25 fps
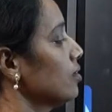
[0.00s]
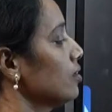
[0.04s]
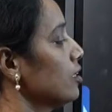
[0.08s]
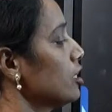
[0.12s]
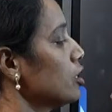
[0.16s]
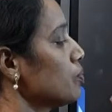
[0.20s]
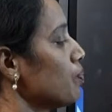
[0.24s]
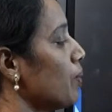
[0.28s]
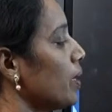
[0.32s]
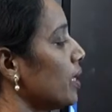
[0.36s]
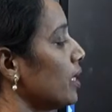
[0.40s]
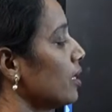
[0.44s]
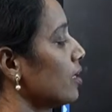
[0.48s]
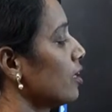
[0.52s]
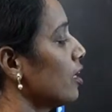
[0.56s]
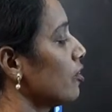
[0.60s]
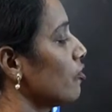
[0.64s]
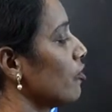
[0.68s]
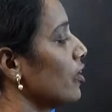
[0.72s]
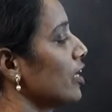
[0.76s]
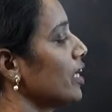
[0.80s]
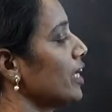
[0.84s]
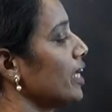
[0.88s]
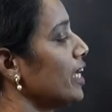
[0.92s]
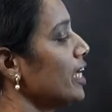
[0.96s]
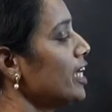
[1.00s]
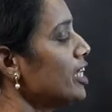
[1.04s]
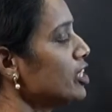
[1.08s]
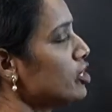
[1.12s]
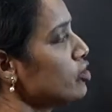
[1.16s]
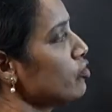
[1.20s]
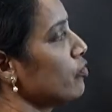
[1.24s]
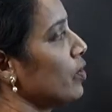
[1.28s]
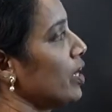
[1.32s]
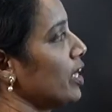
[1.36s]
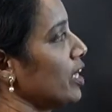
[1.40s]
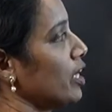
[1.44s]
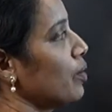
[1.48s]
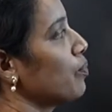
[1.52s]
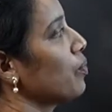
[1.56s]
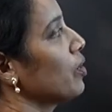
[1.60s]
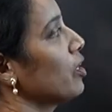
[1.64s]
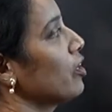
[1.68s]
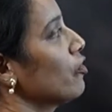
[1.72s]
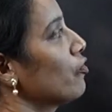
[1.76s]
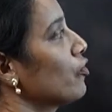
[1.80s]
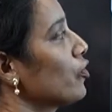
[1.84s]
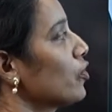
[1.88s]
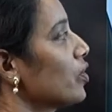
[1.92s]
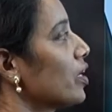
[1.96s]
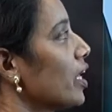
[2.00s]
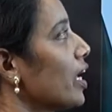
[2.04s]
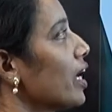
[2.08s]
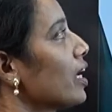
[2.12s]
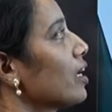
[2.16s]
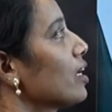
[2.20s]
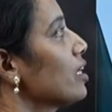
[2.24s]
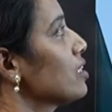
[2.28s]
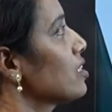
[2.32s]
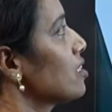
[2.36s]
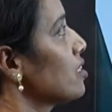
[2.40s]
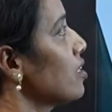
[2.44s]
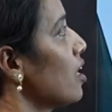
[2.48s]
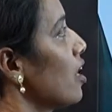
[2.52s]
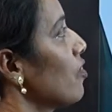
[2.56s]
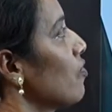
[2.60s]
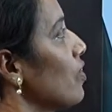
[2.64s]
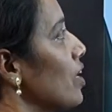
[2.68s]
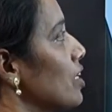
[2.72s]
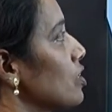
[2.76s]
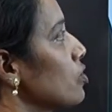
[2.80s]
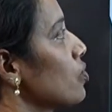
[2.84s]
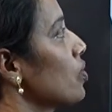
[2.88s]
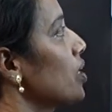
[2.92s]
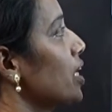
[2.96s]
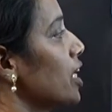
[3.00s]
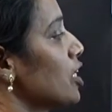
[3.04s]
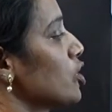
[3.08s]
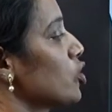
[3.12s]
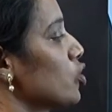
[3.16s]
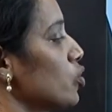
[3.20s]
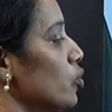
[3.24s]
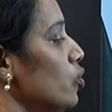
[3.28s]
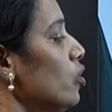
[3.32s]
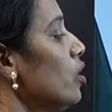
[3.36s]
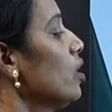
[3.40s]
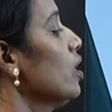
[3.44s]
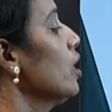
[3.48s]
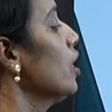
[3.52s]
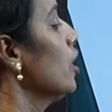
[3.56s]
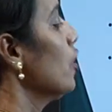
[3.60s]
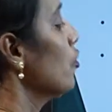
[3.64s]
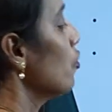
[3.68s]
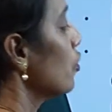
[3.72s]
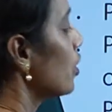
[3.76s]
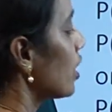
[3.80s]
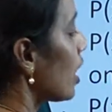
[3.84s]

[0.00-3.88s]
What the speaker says: this particular, for each variable, if you take instead of x1, x2, if you